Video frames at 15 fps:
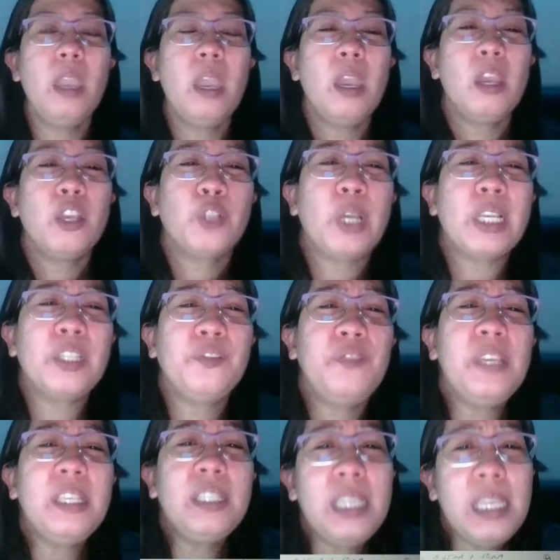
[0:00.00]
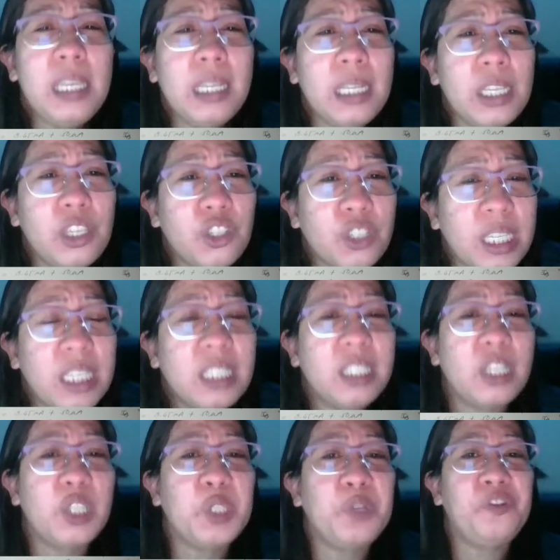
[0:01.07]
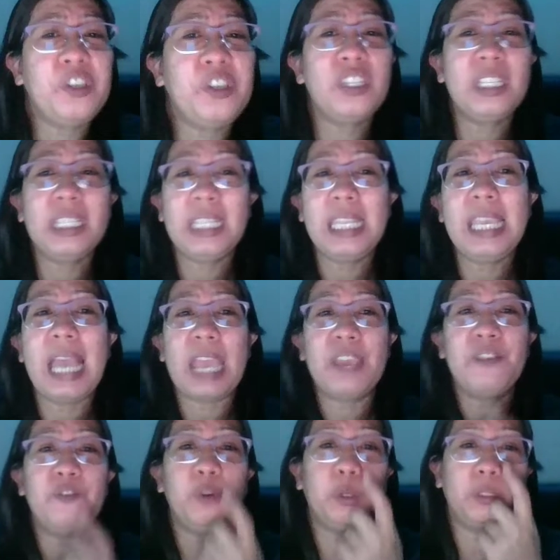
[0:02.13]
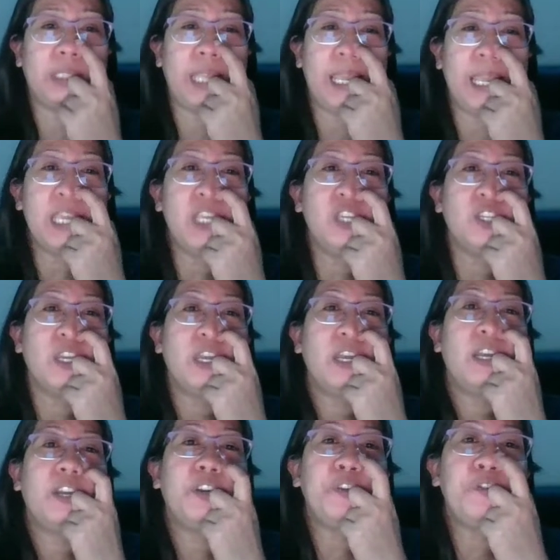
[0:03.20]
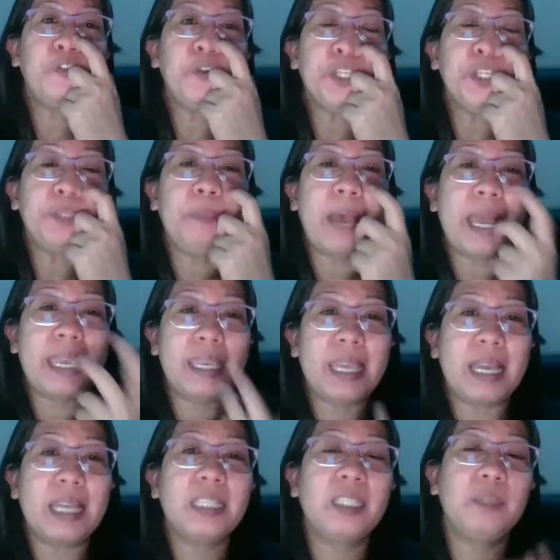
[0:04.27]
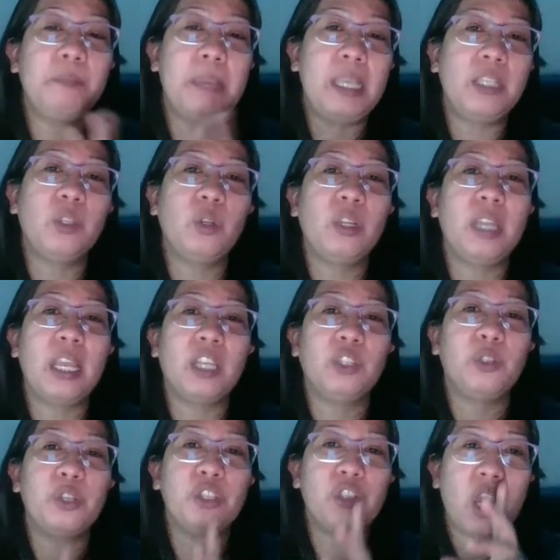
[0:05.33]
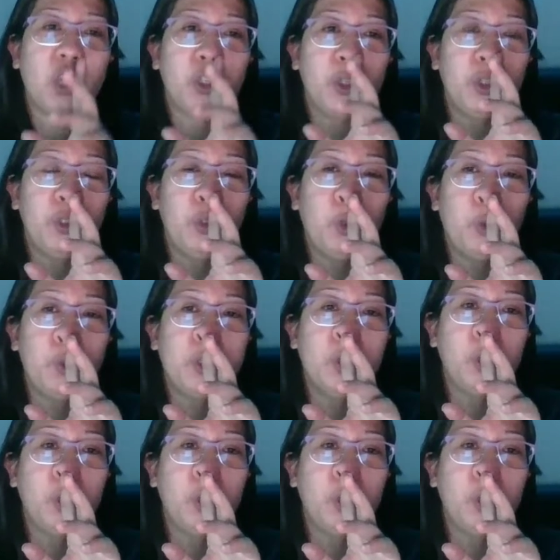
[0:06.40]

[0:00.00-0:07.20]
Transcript: So as VCE reaches a sufficiently high voltage, reverse biased base collector junction goes